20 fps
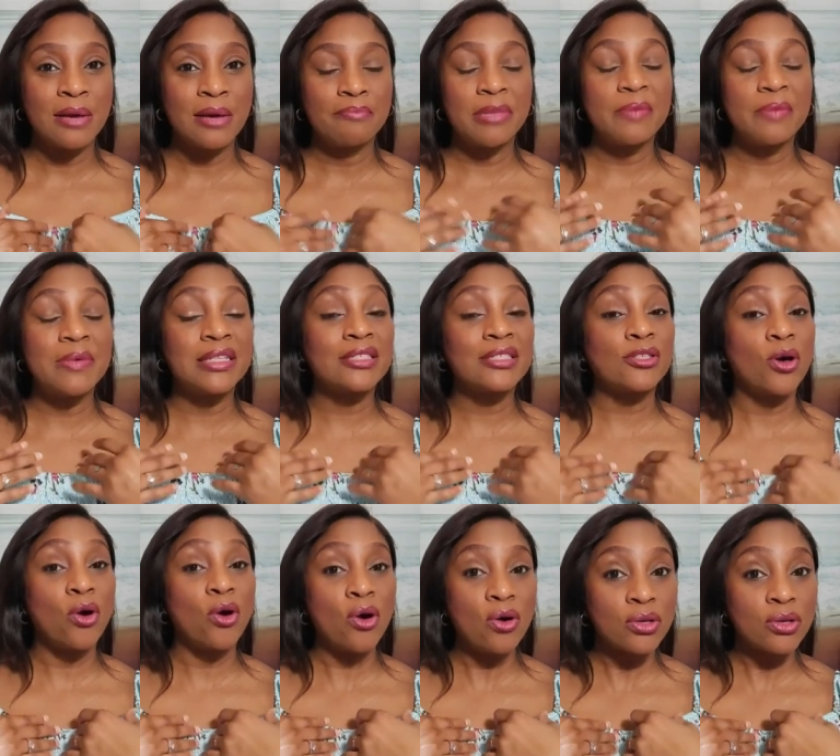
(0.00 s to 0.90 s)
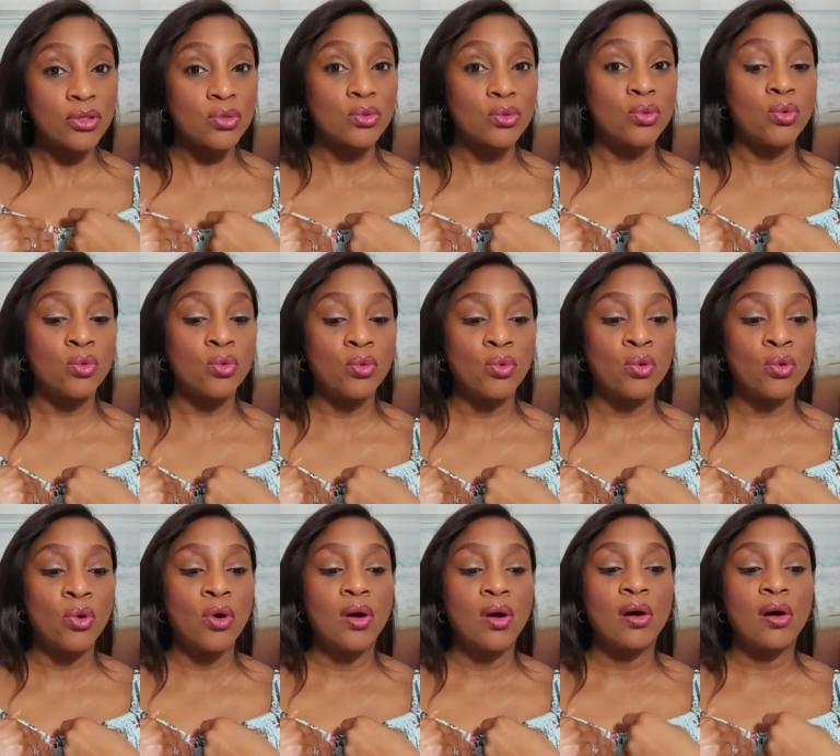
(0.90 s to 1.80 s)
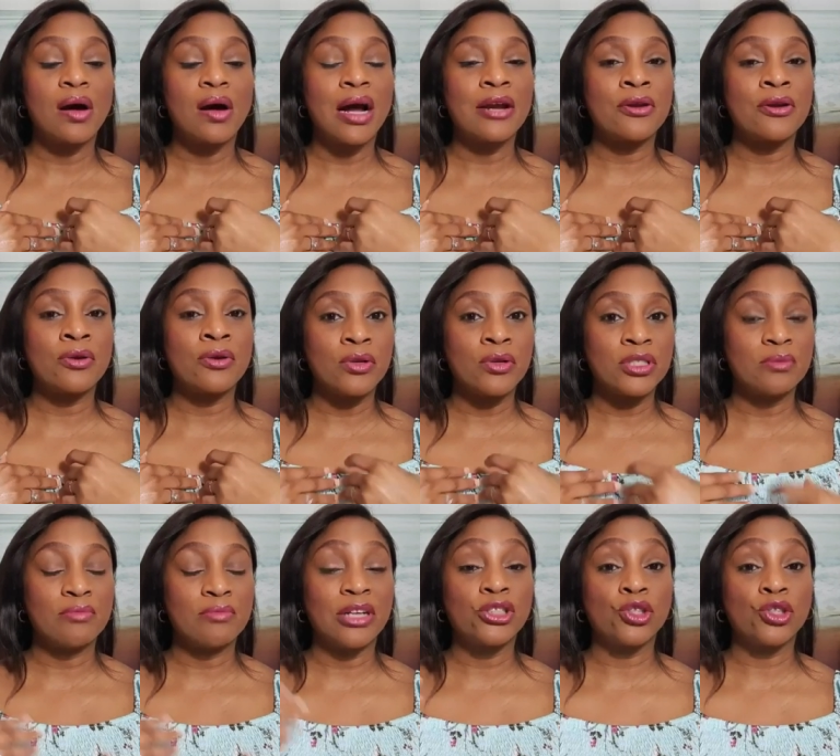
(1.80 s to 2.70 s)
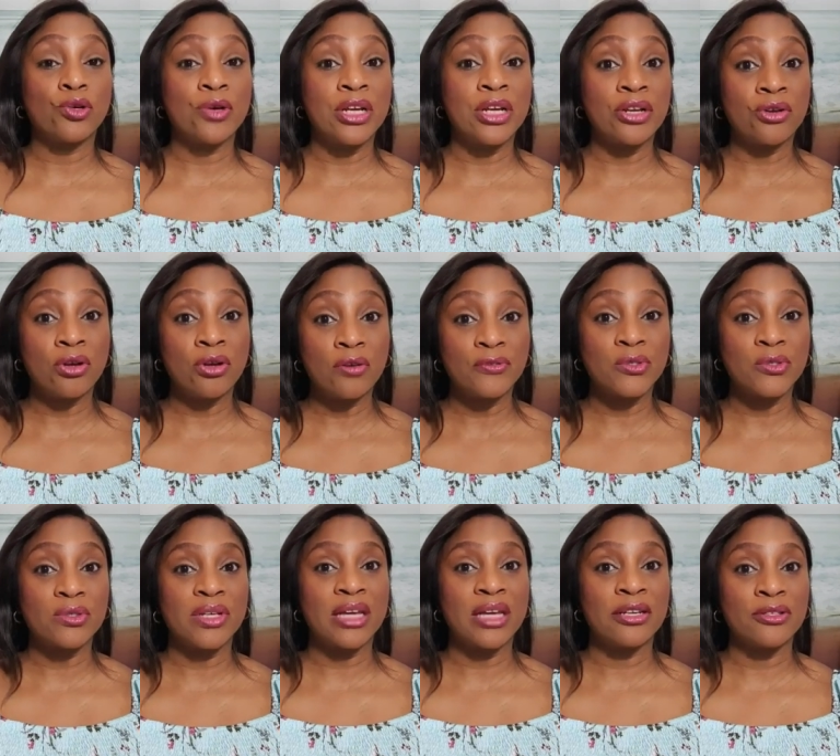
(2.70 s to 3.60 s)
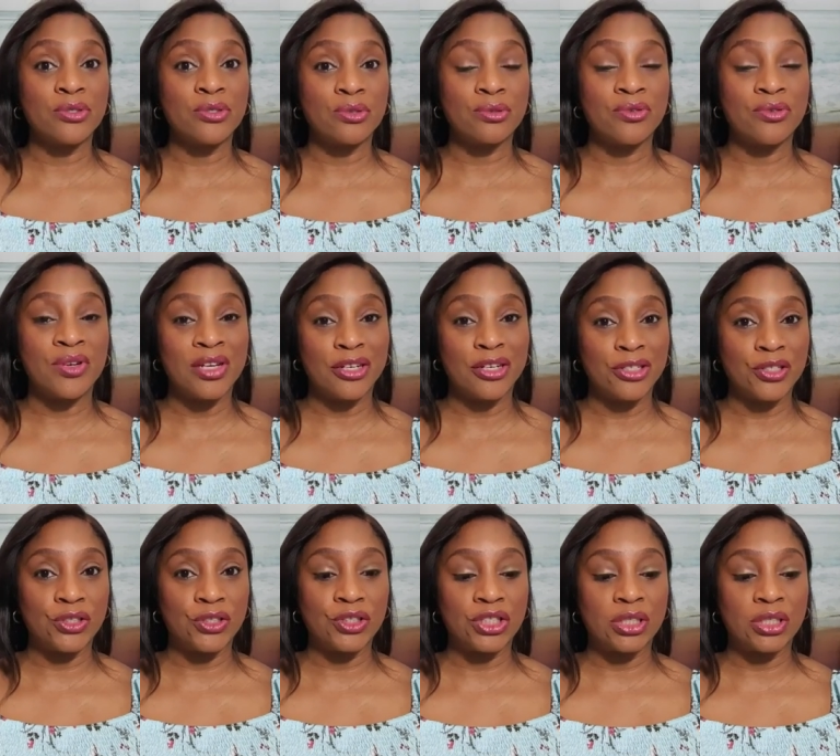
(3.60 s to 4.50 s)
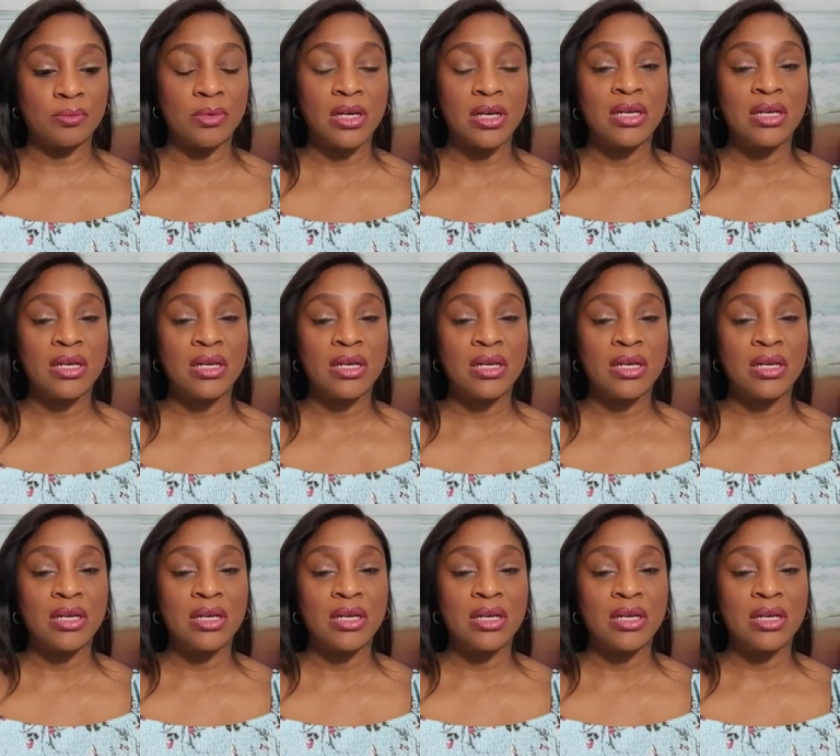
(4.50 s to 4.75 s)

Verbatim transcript: Maybe it's us who are not mature enough to get into a relationship.